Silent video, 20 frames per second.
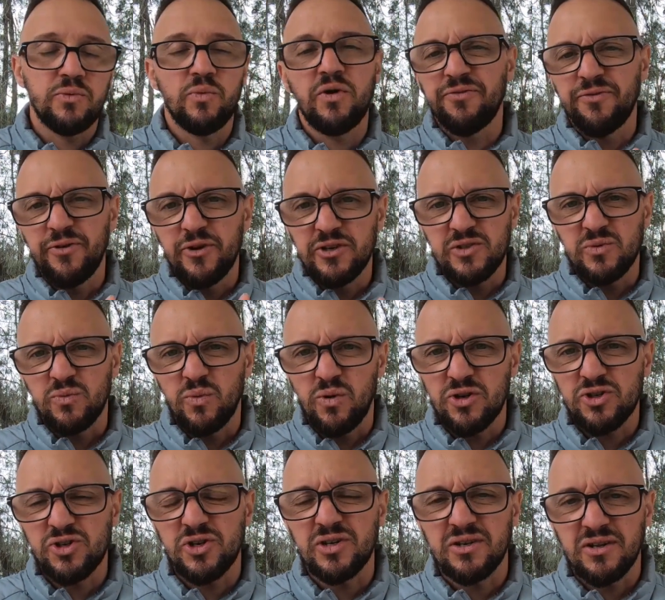Well, first you
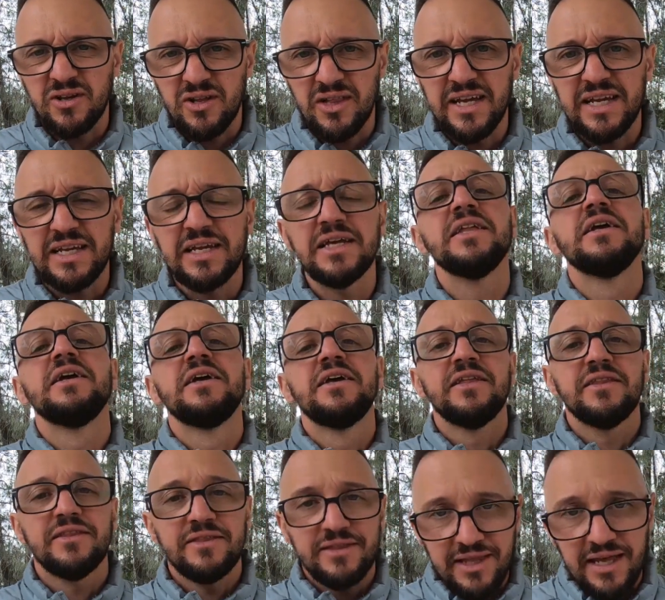wash it, clean it,
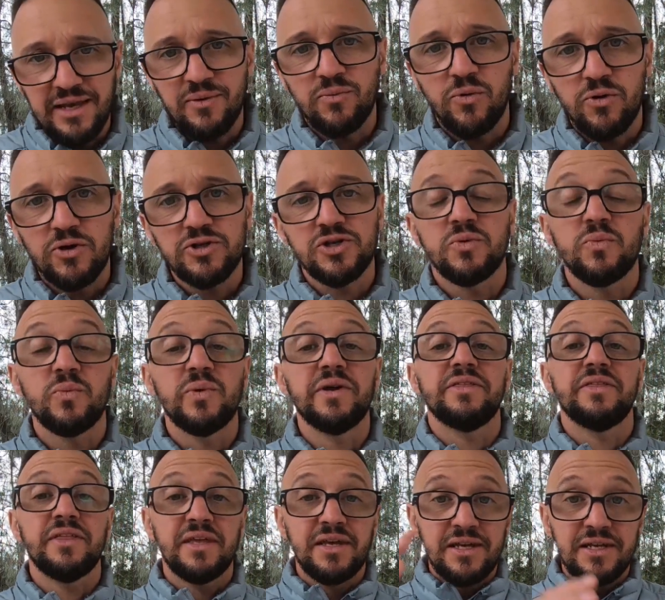then wash it with
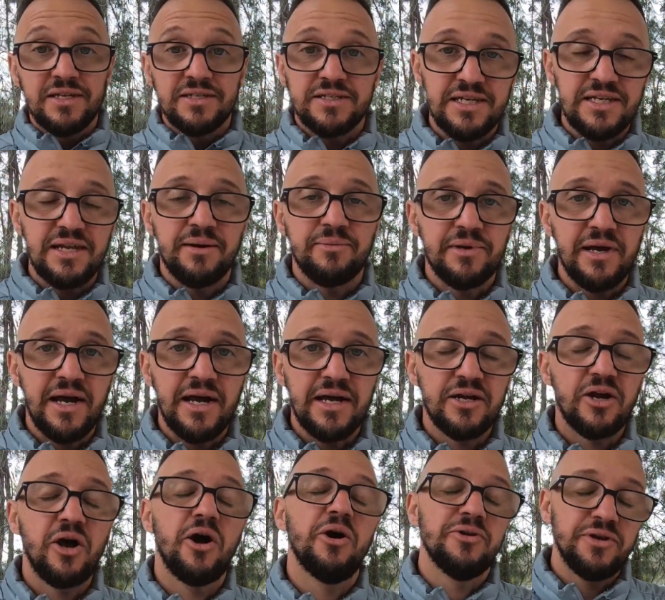DWR
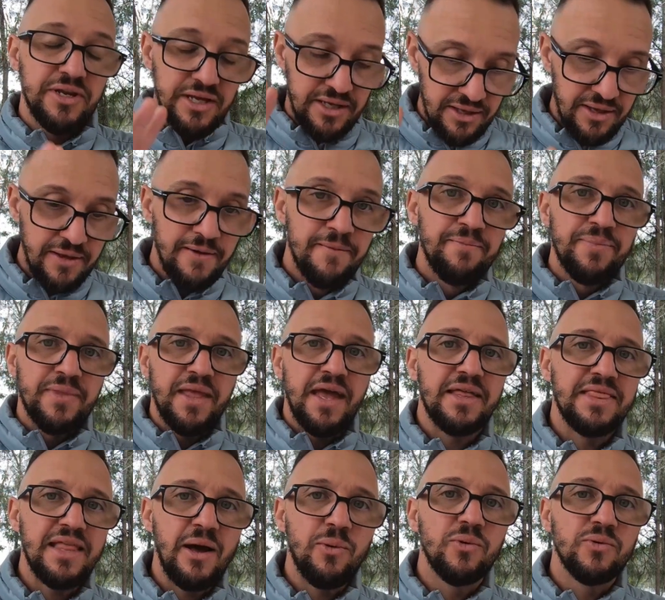coating,
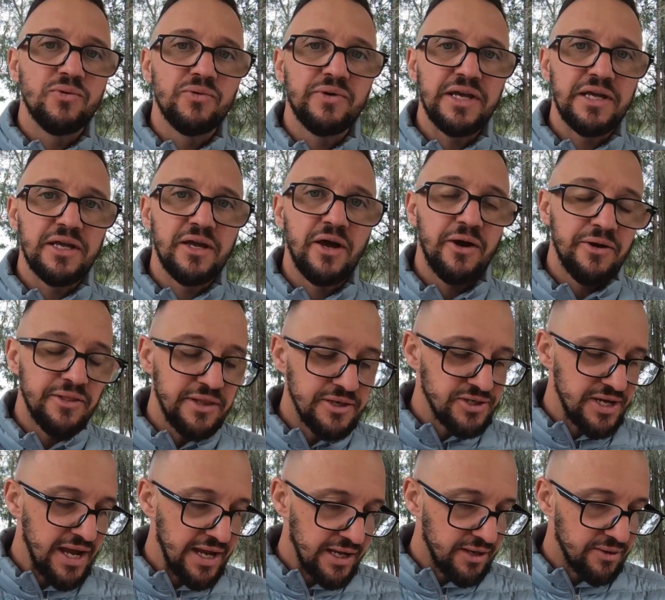and that will recoat the
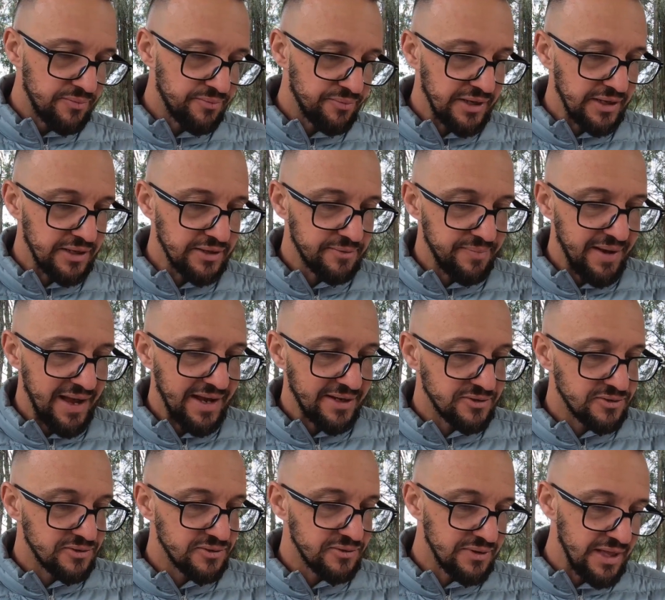jacket, bring it back
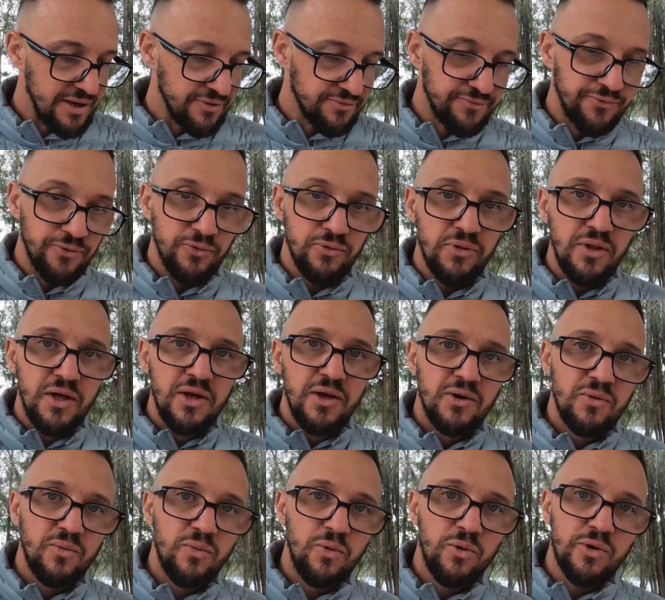to that full
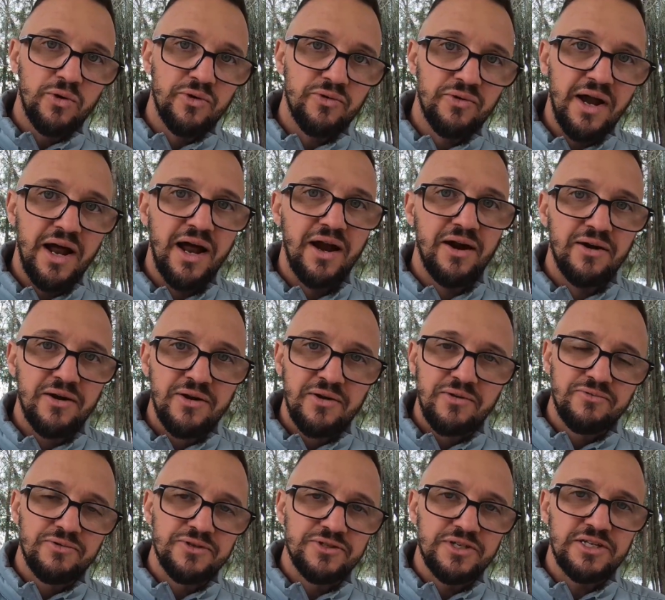water
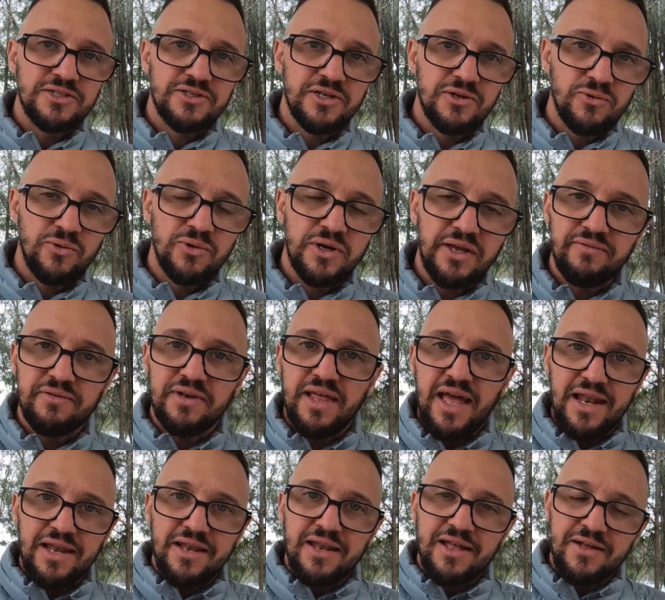resistant, or given
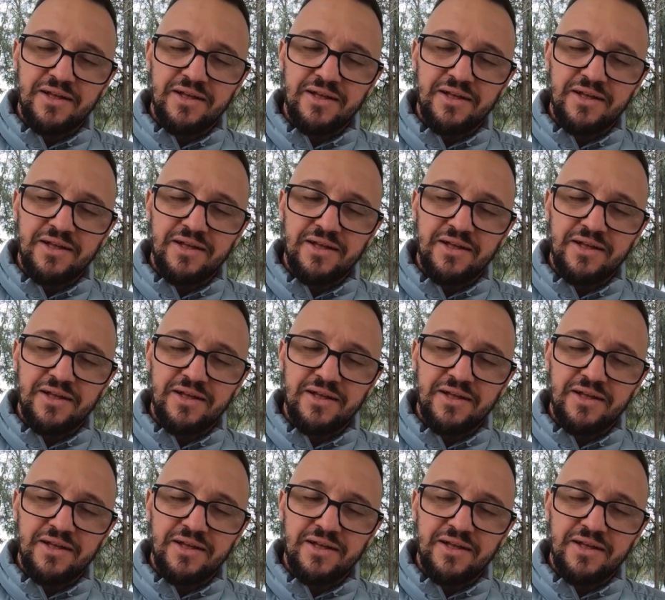that